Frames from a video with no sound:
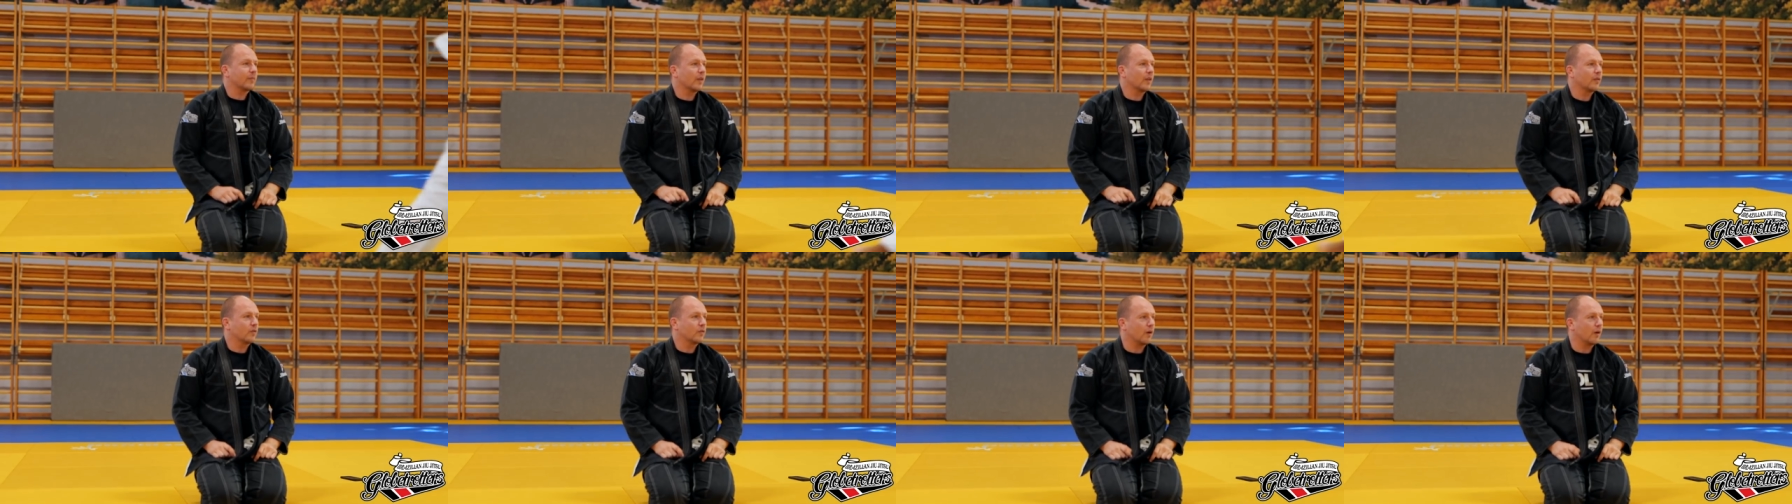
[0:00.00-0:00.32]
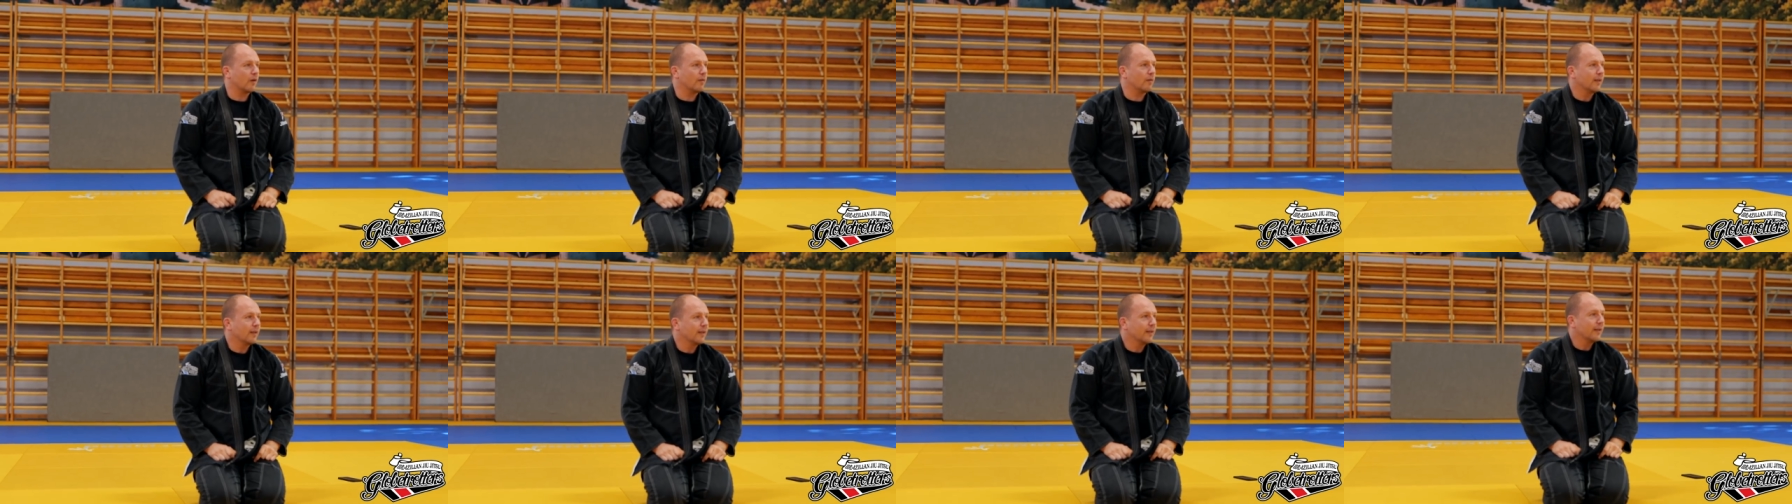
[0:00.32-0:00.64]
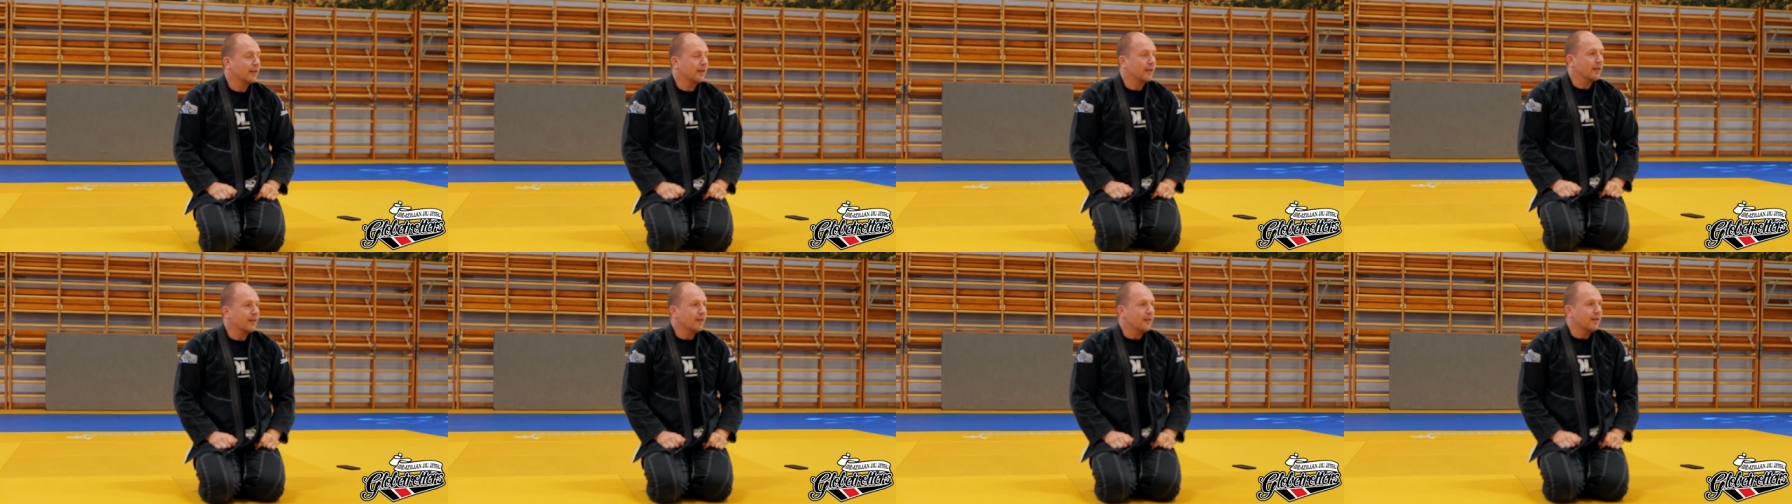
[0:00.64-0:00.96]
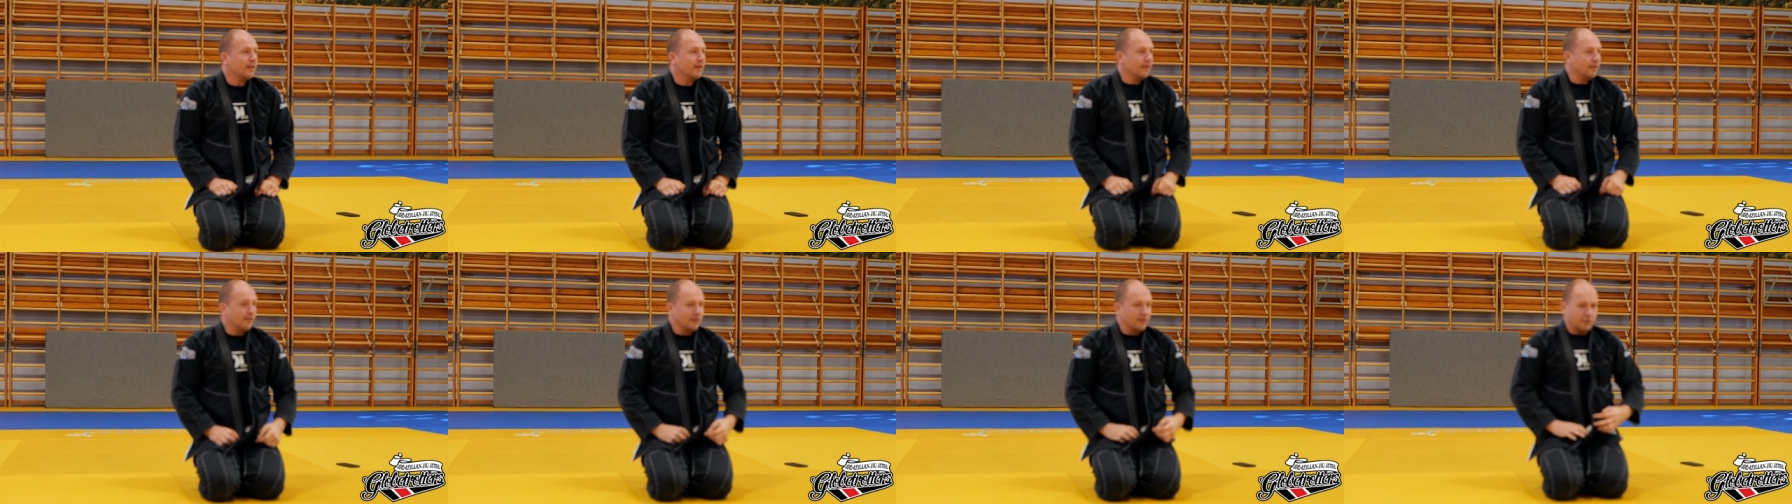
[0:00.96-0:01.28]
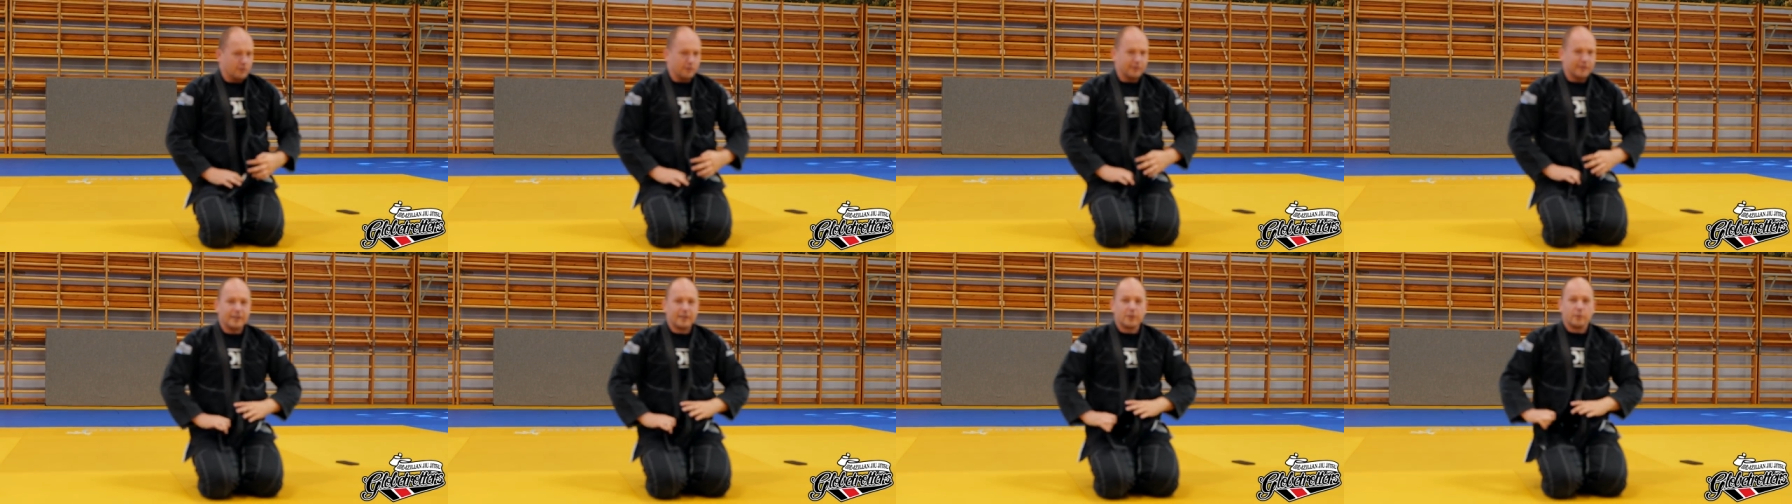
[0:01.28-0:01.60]
Good. So
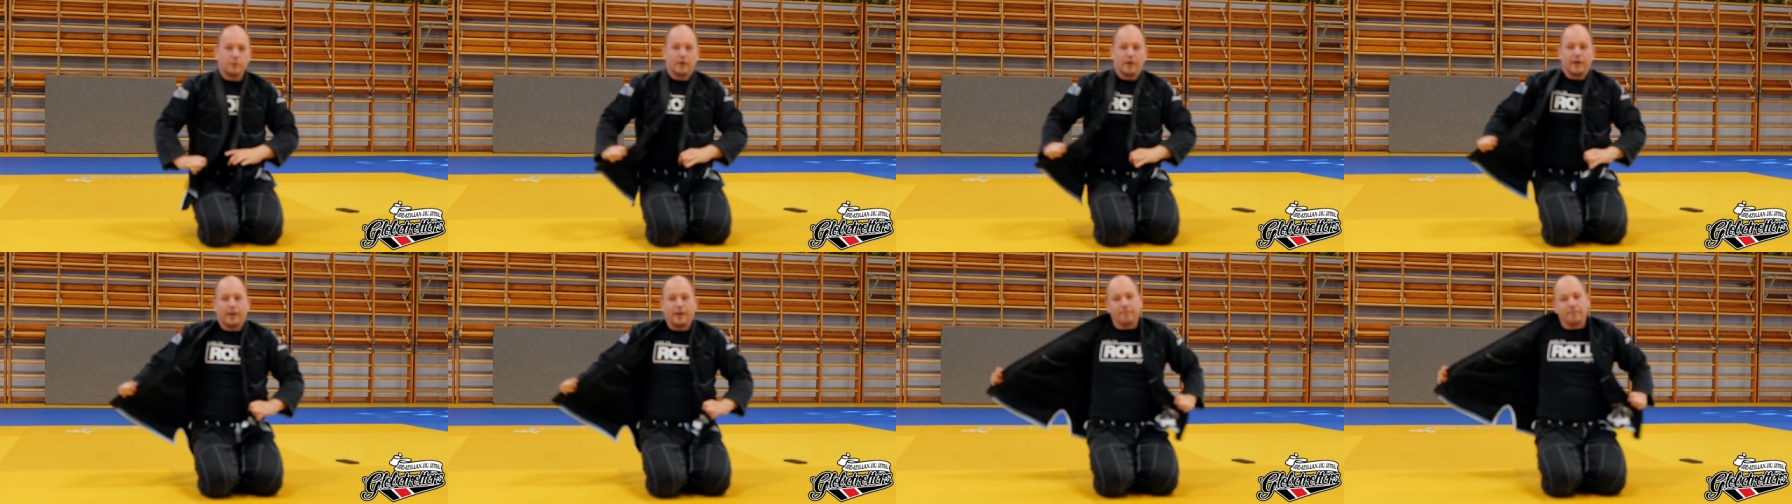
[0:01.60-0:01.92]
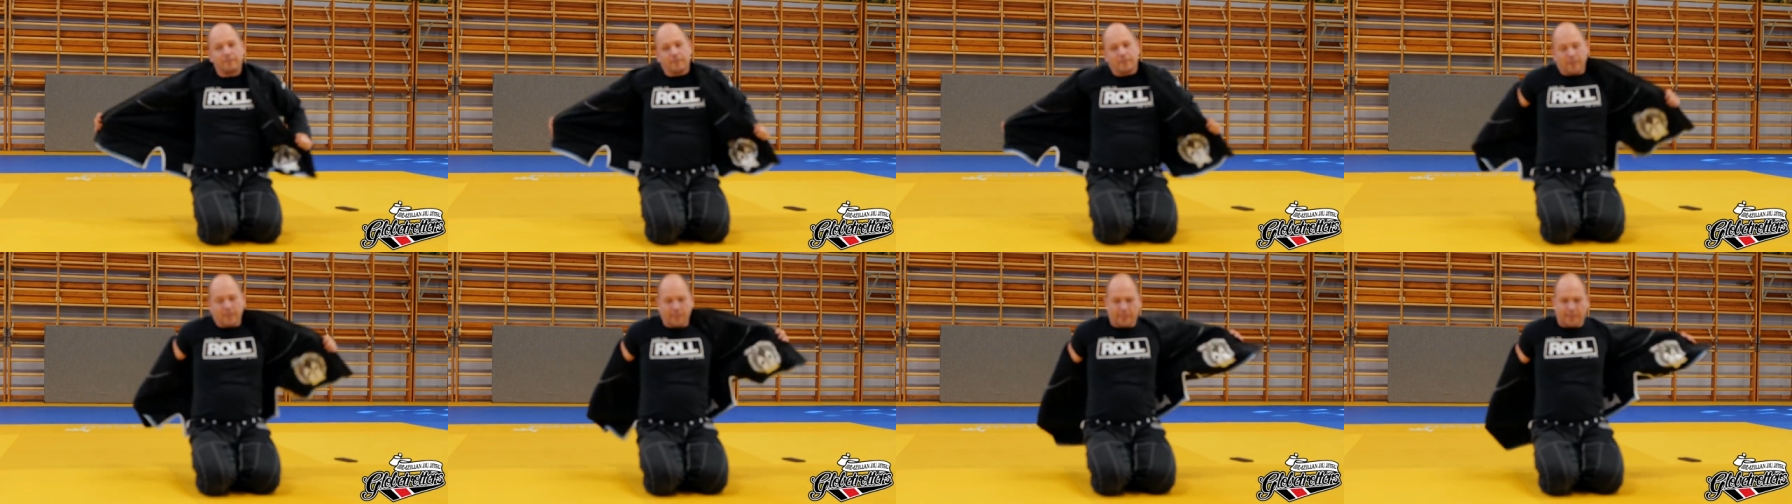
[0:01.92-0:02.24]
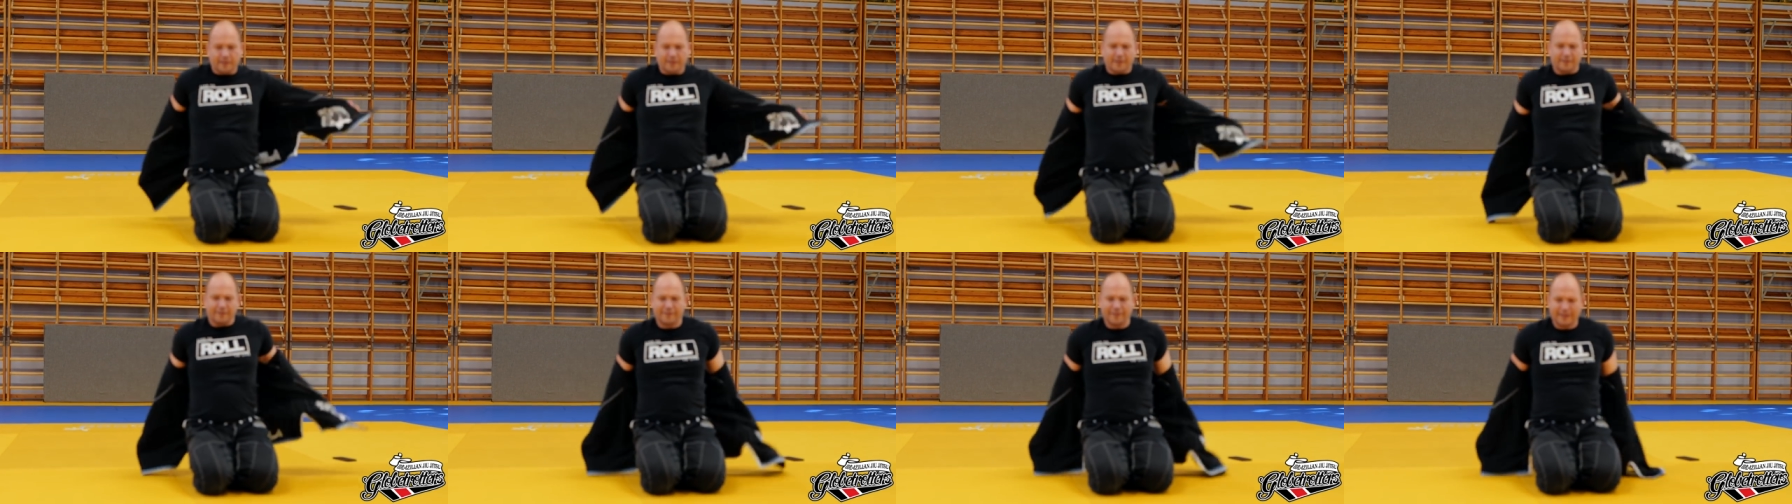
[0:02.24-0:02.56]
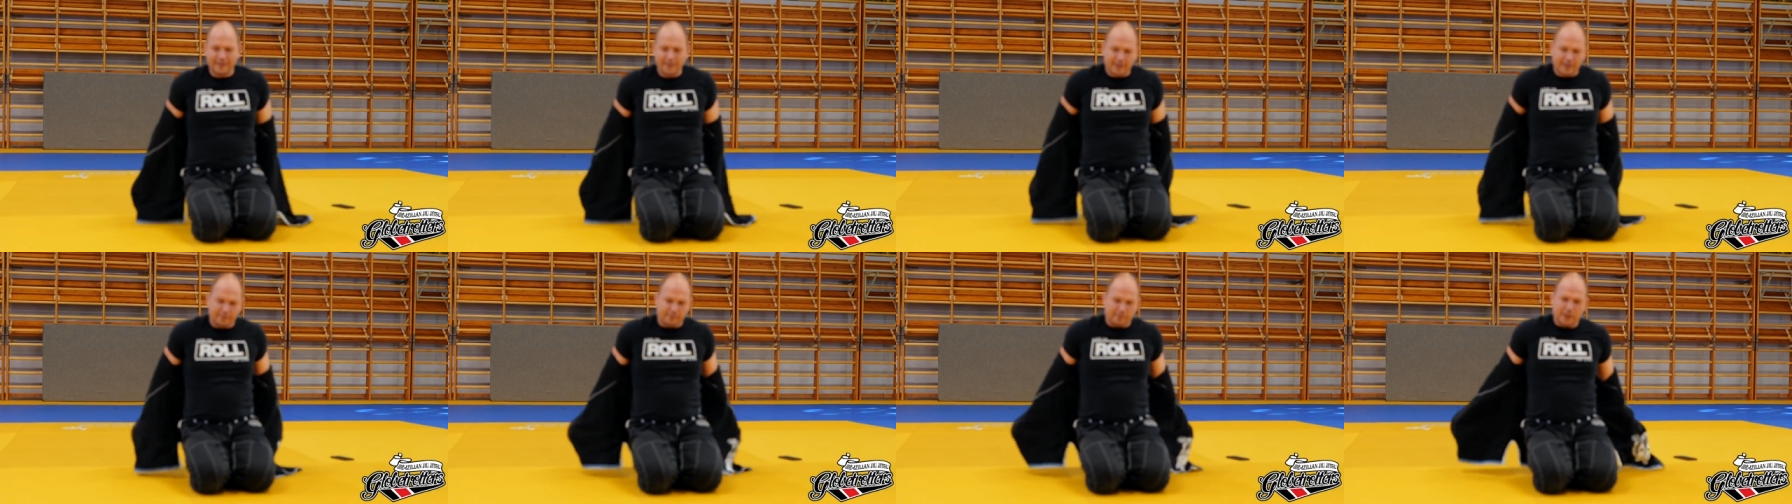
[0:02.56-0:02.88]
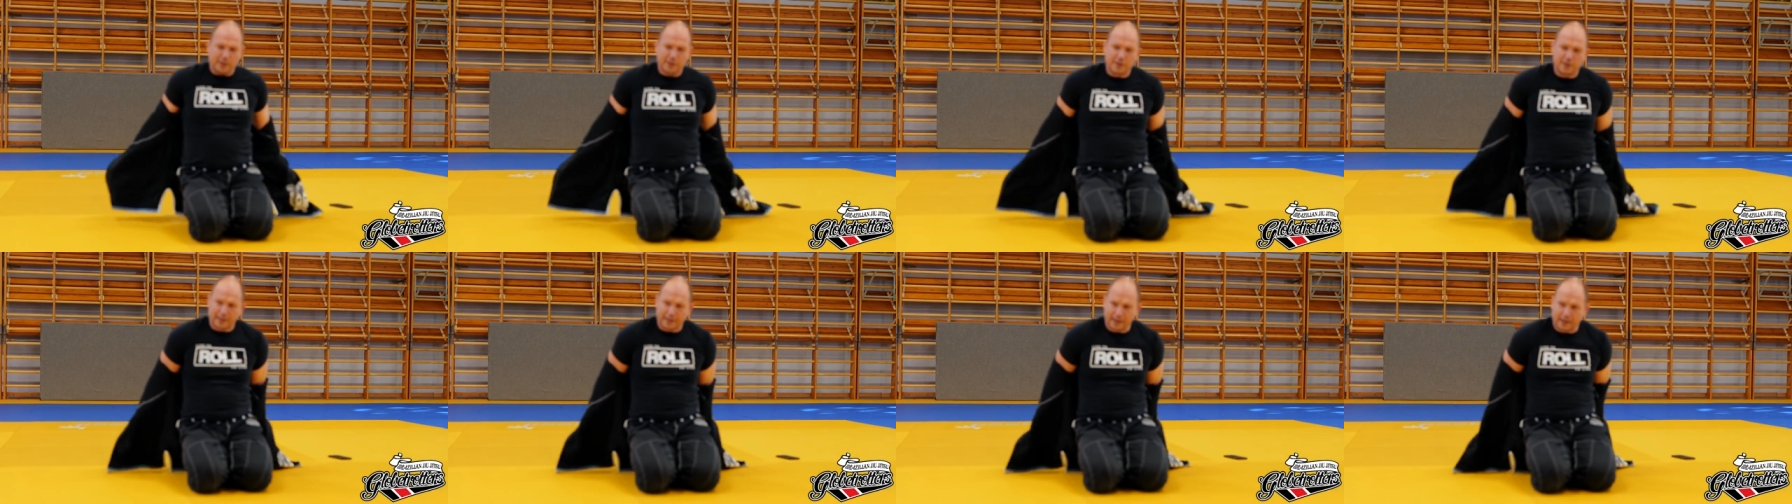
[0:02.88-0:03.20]
so that's why defensive
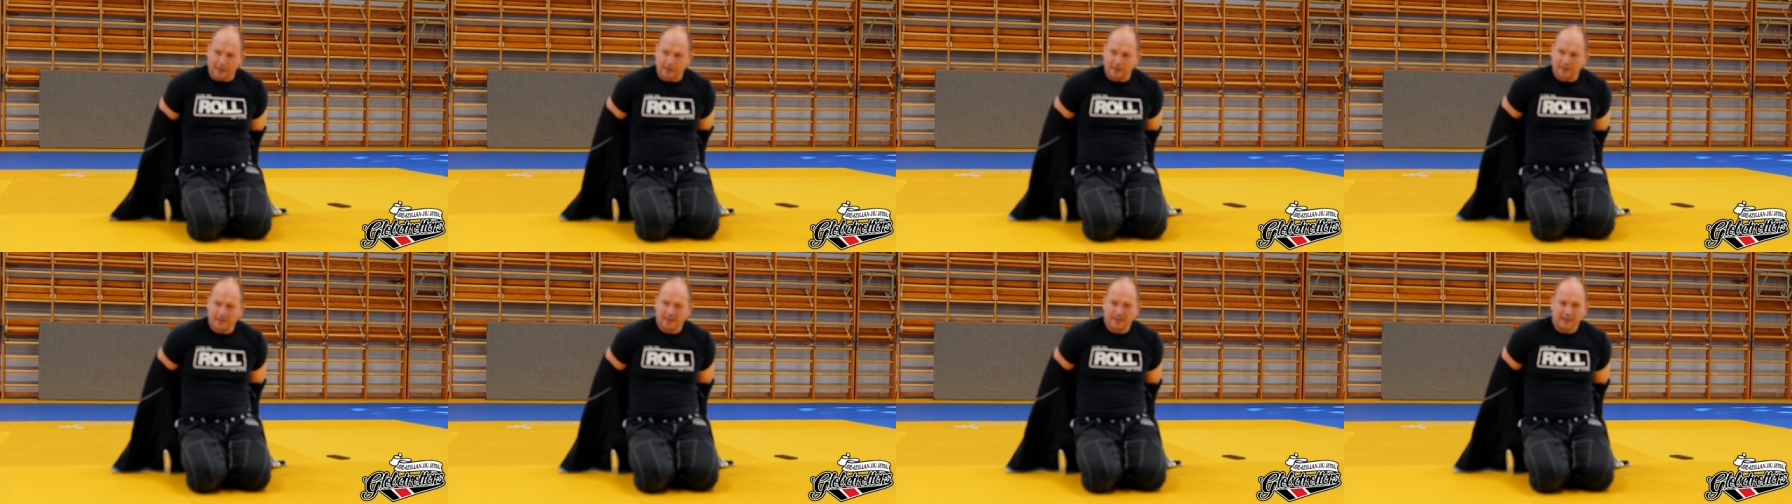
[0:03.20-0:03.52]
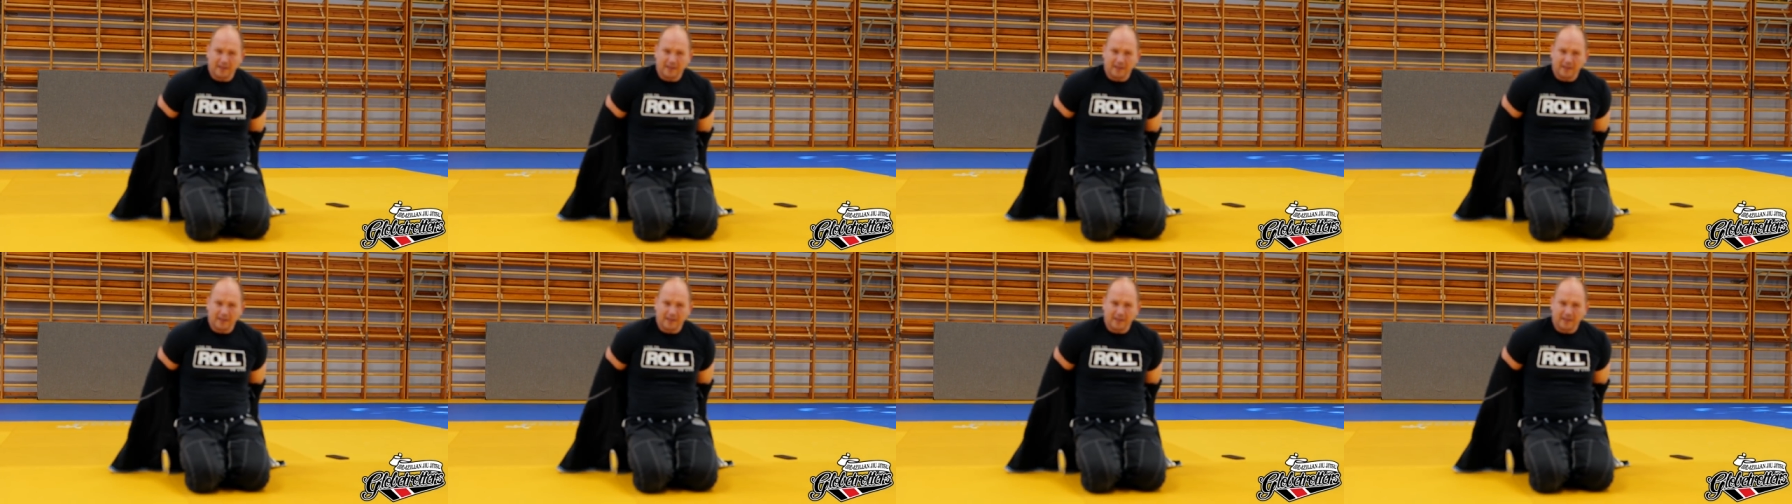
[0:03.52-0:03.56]
fancy PGA